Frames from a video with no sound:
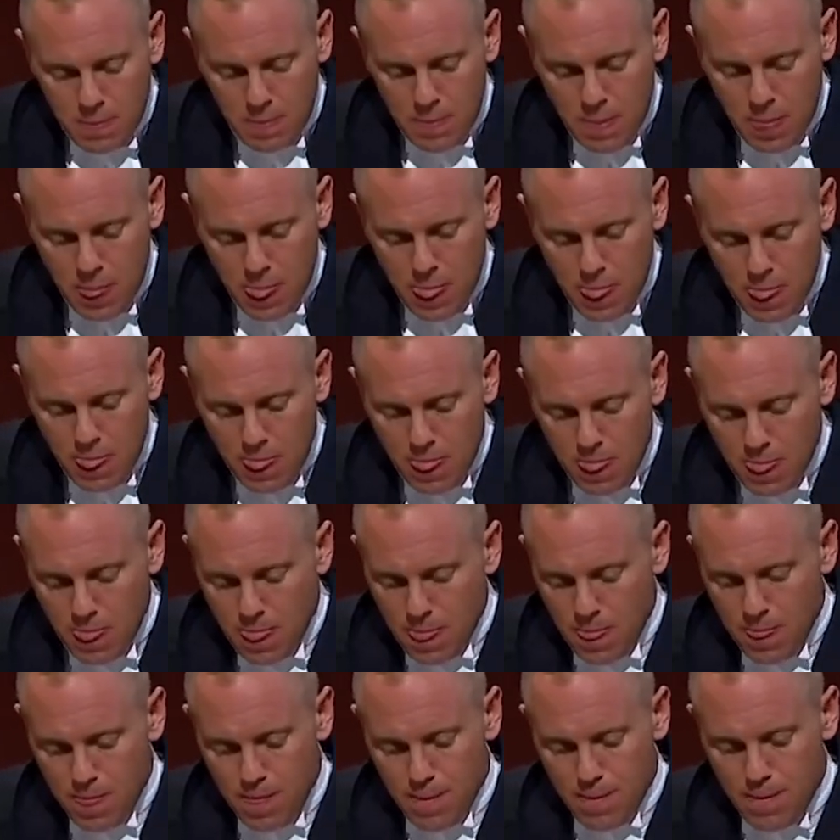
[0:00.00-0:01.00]

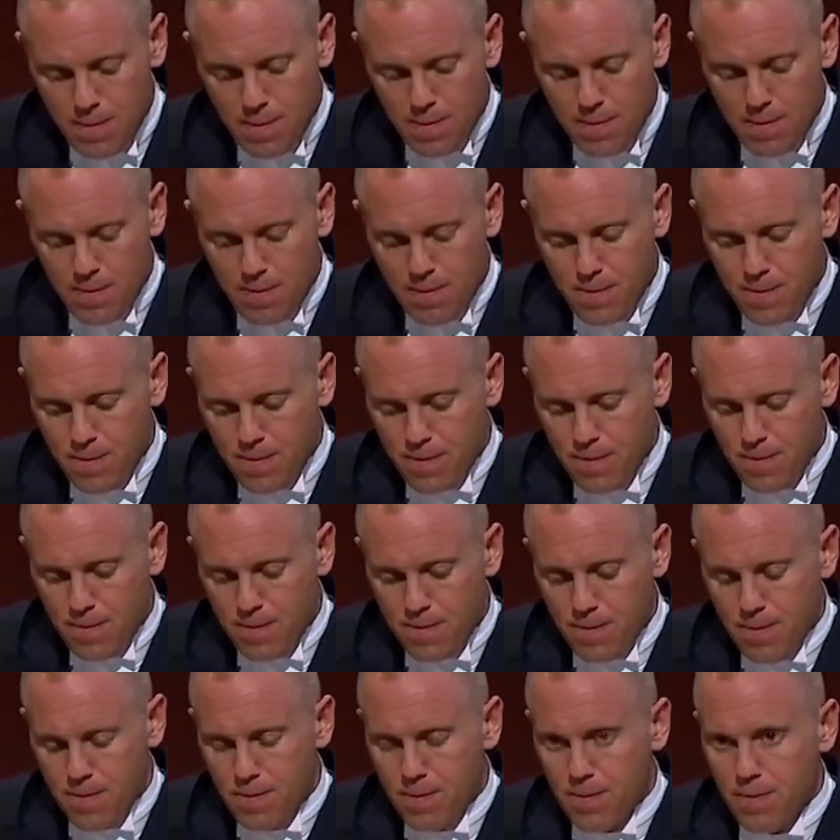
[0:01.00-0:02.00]

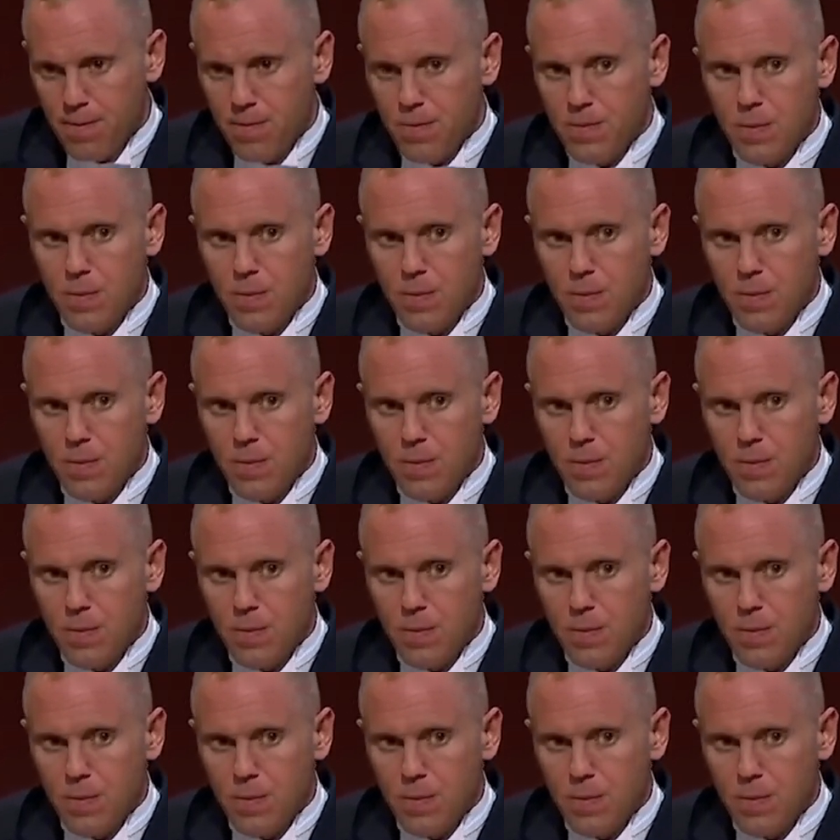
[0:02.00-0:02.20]
Nobody speaks.